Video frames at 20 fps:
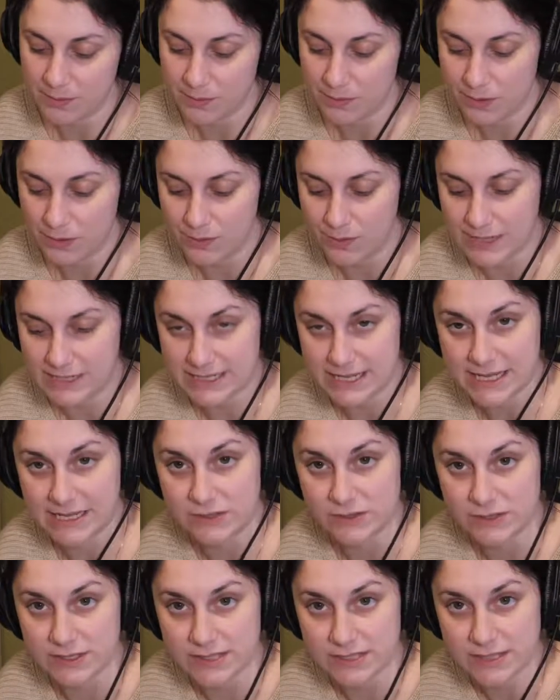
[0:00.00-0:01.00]
were going to
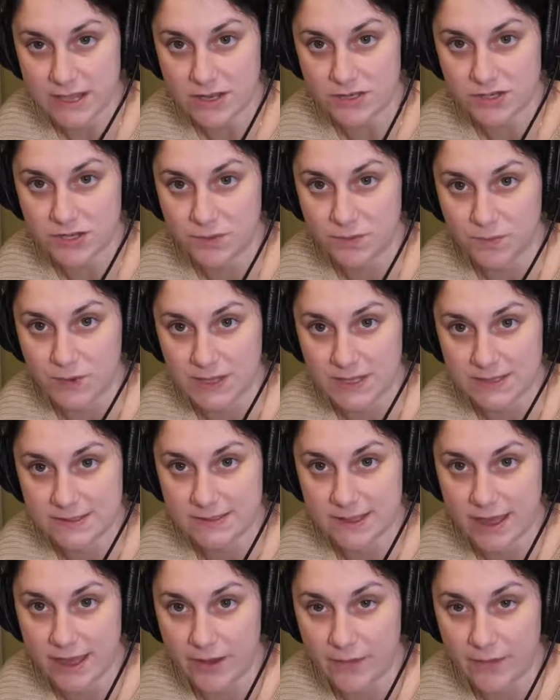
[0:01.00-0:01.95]
handle this session was